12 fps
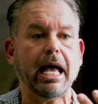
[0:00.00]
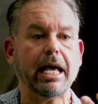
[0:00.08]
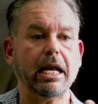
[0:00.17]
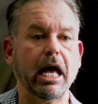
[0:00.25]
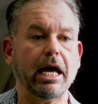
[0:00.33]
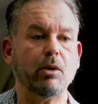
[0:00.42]

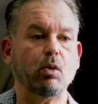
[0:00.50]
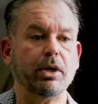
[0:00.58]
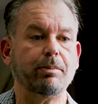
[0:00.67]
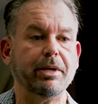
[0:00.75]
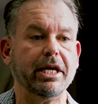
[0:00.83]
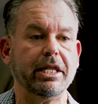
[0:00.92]
And I
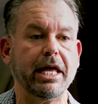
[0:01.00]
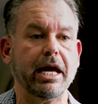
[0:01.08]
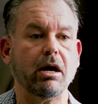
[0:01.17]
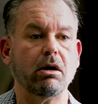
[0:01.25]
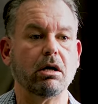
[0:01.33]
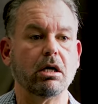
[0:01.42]
would be
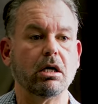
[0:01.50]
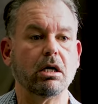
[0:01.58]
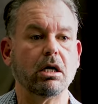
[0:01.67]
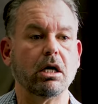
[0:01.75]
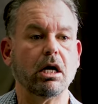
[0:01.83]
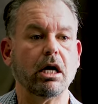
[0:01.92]
there
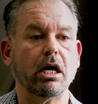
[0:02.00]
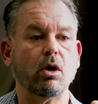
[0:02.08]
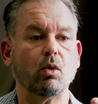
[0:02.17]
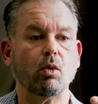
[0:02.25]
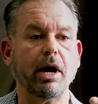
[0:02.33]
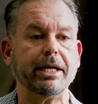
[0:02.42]

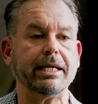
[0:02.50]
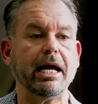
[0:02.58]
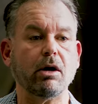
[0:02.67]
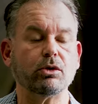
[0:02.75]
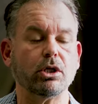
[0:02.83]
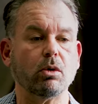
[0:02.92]
right
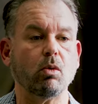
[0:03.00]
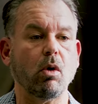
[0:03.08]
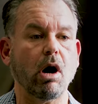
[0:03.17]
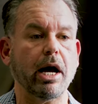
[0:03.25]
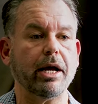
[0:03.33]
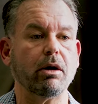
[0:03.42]
down to the
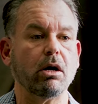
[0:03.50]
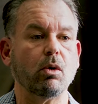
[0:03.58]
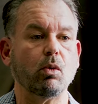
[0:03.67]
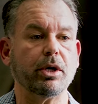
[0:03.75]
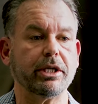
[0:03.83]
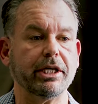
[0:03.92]
wire
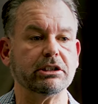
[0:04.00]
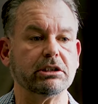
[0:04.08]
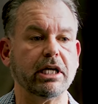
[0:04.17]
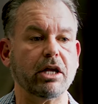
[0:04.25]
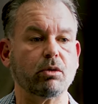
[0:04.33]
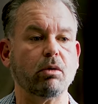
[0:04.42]
with these
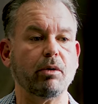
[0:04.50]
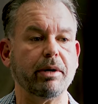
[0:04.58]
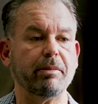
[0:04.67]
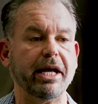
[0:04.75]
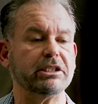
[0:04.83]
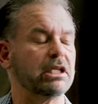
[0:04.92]
death row
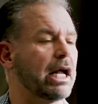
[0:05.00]
inmates.